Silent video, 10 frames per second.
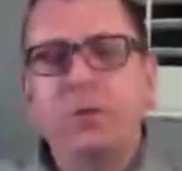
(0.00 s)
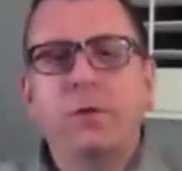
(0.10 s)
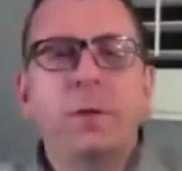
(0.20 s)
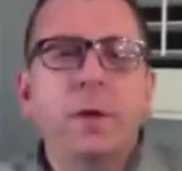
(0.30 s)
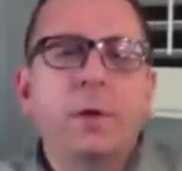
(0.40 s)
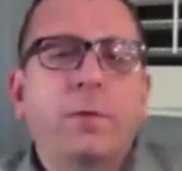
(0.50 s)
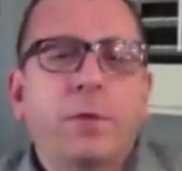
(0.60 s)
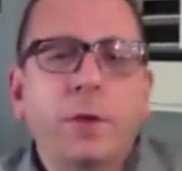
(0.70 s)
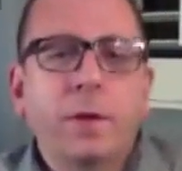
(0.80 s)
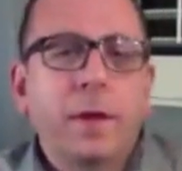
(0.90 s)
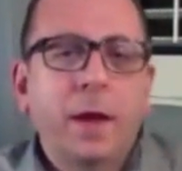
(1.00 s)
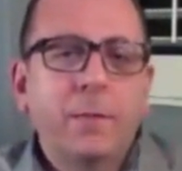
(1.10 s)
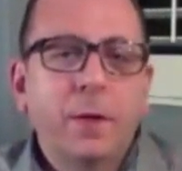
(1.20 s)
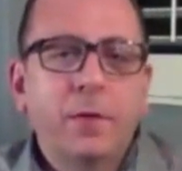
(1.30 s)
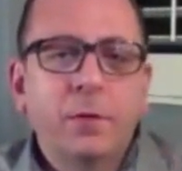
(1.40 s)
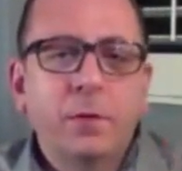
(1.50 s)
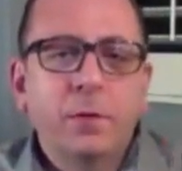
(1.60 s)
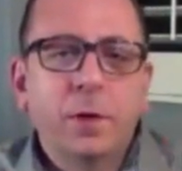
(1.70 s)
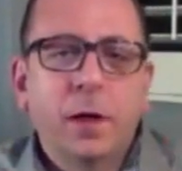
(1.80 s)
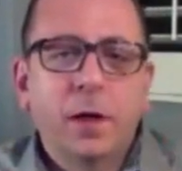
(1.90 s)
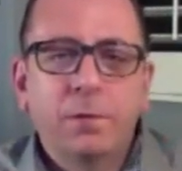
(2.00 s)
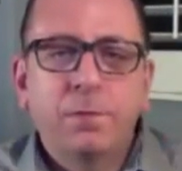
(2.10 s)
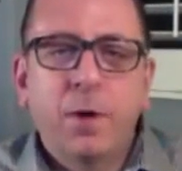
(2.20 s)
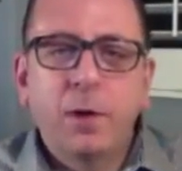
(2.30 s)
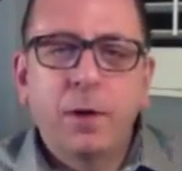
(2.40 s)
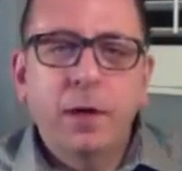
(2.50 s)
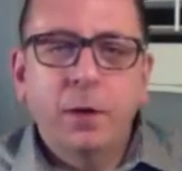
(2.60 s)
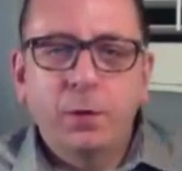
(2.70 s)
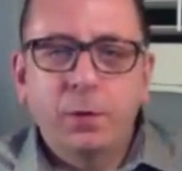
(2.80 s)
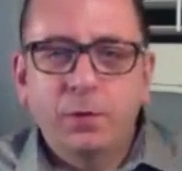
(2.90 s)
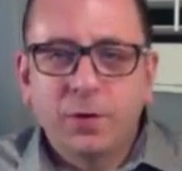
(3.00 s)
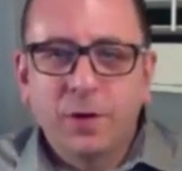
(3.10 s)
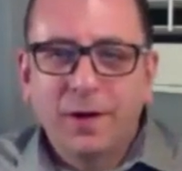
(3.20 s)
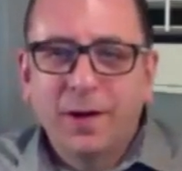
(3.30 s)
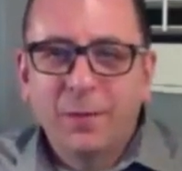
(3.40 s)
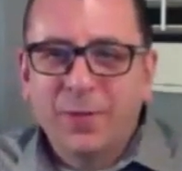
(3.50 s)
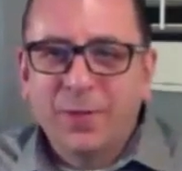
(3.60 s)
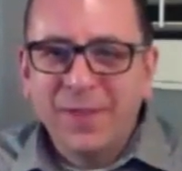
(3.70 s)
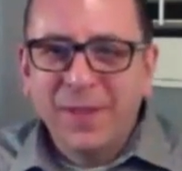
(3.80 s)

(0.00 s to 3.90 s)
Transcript: That's really interesting that they have these little fart eaters within